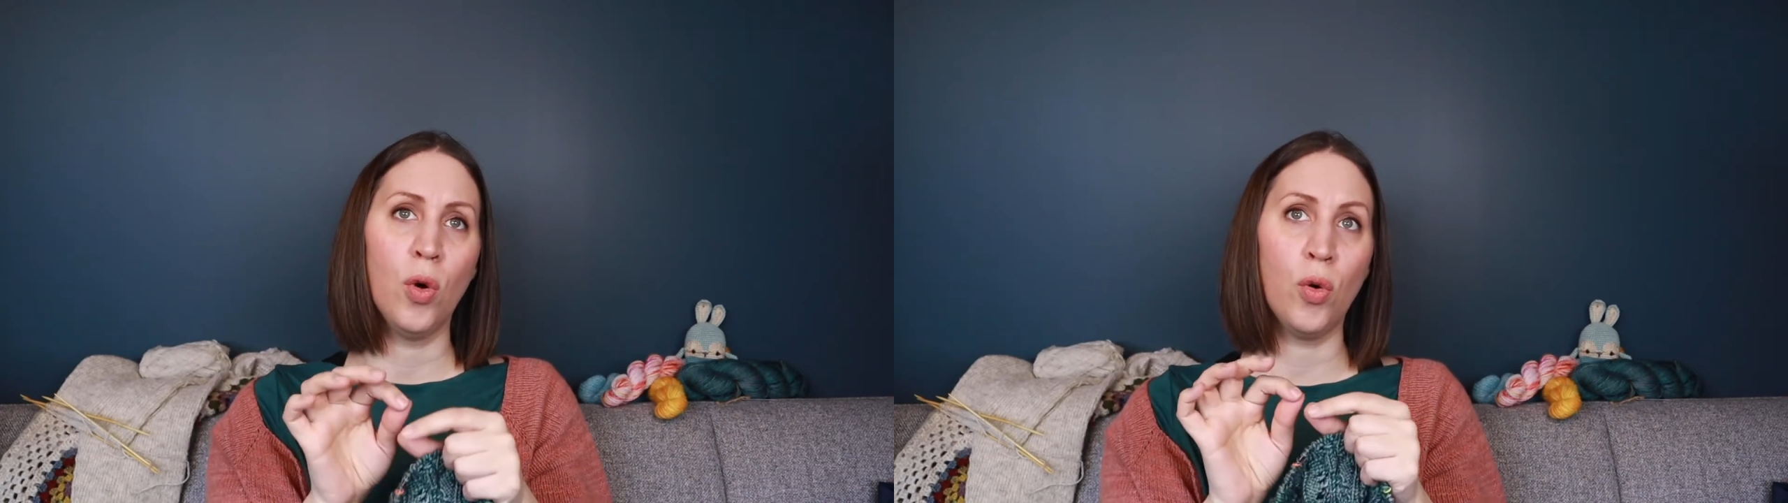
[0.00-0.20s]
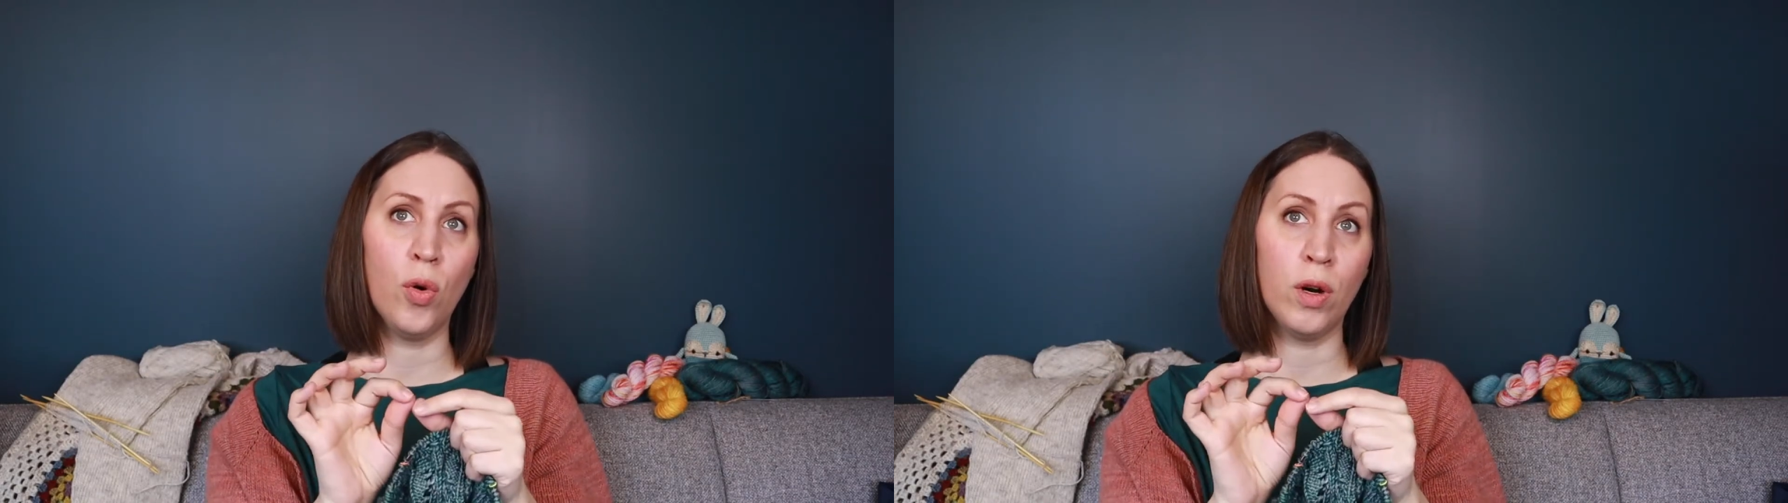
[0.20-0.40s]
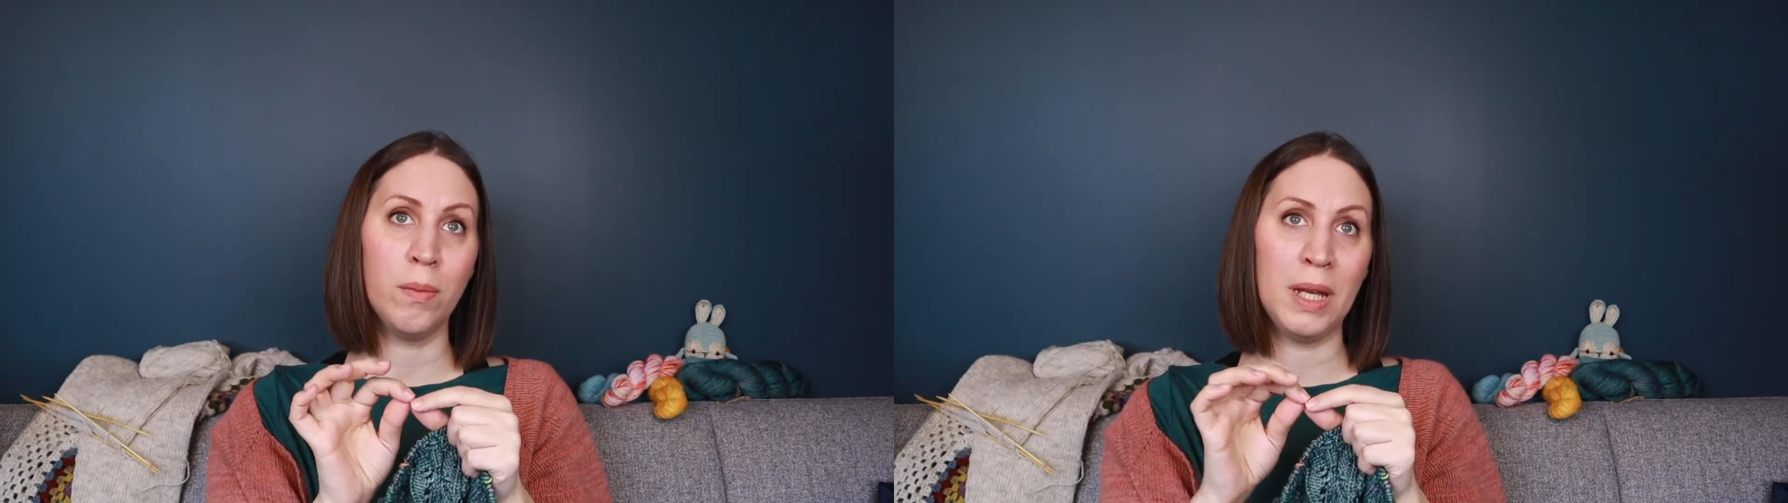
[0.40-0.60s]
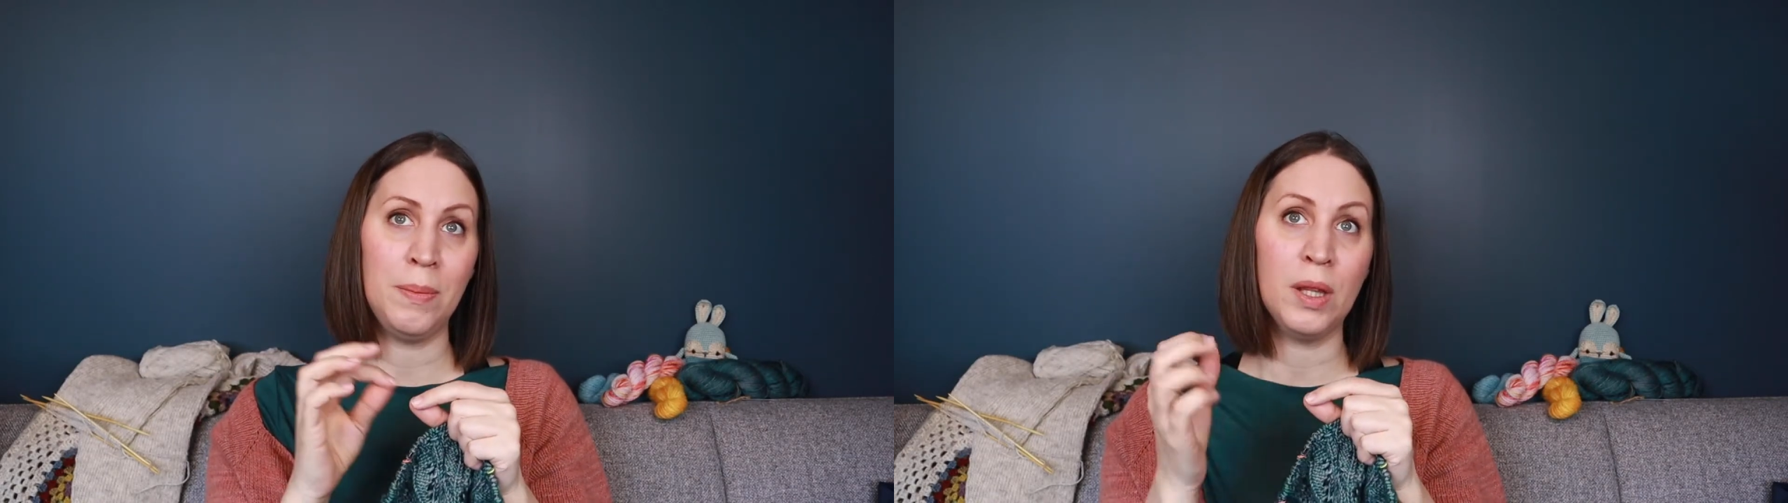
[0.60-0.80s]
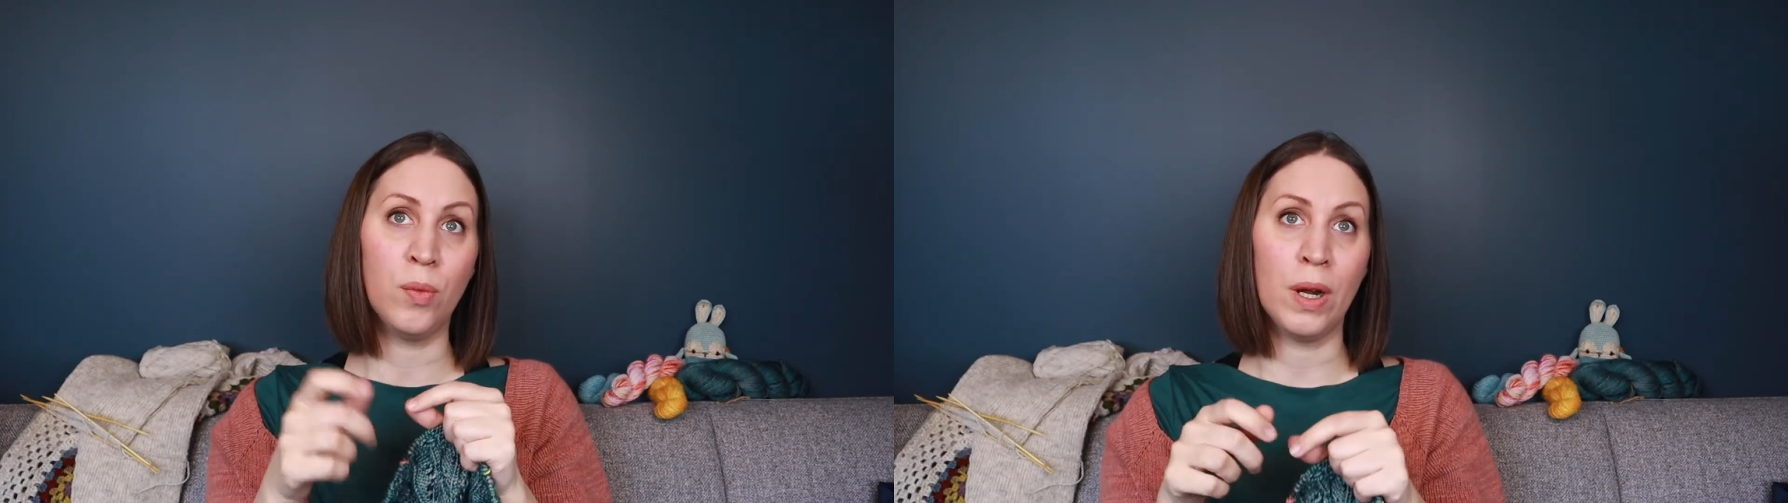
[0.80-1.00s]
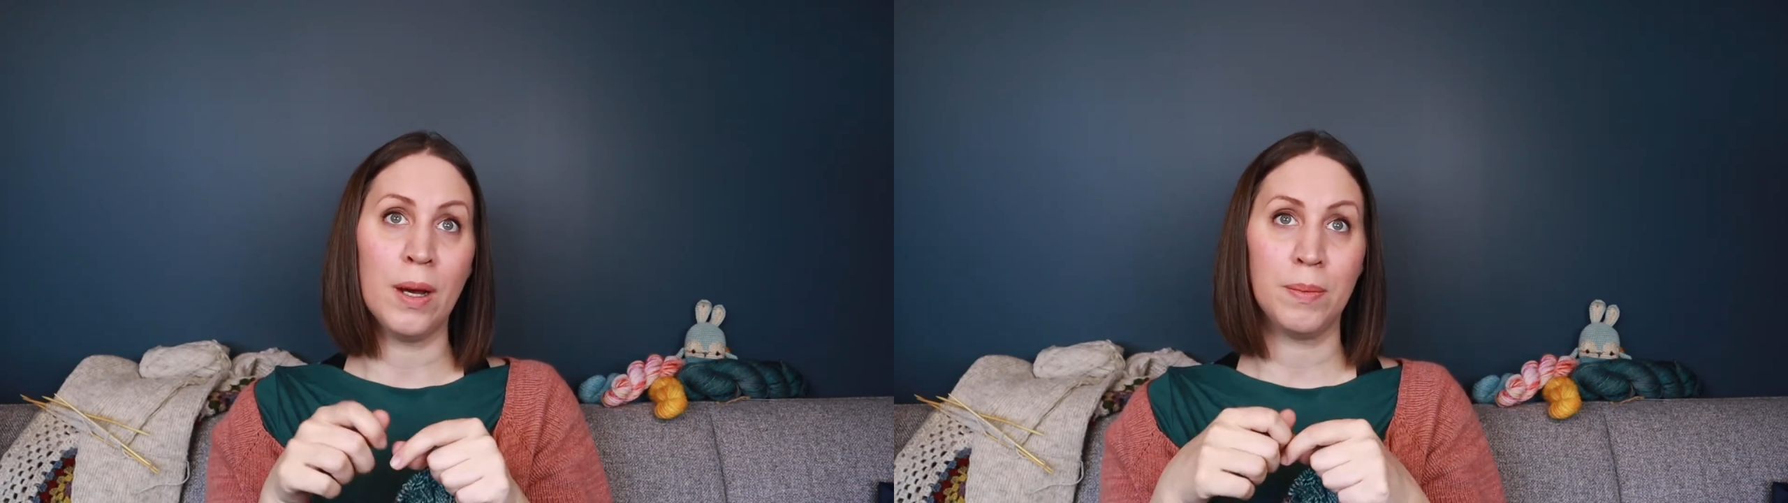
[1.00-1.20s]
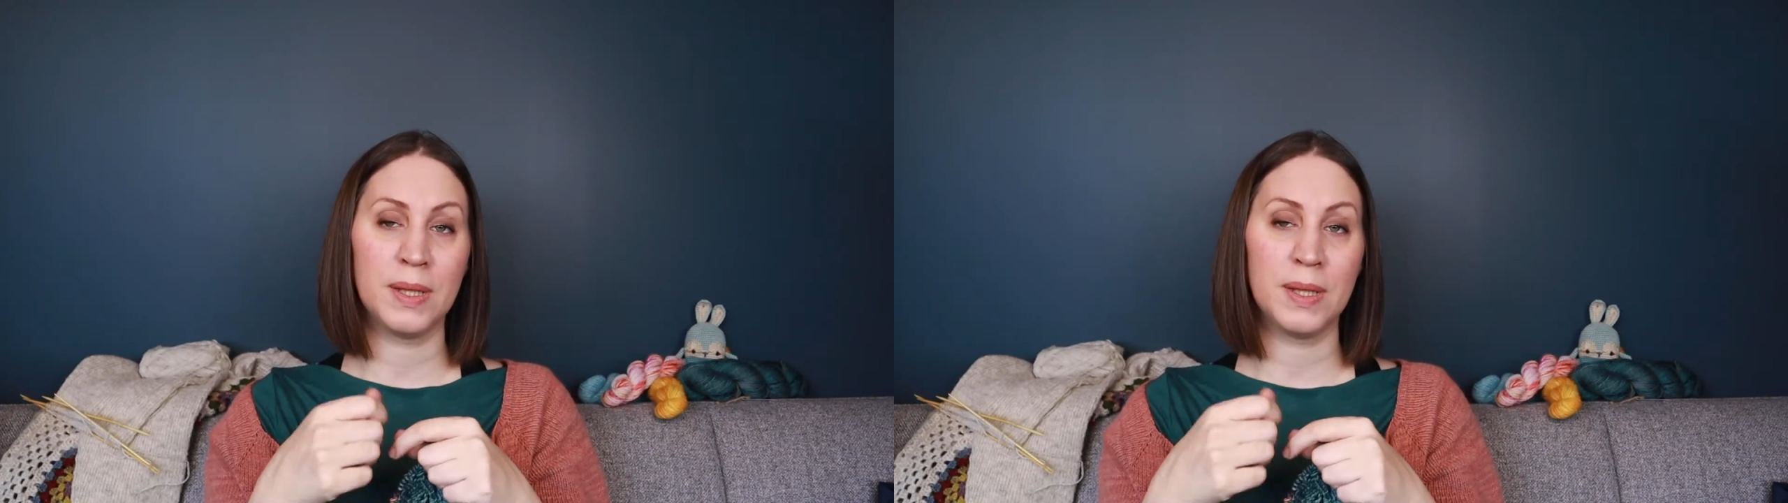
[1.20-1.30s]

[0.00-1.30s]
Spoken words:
Or maybe the wrap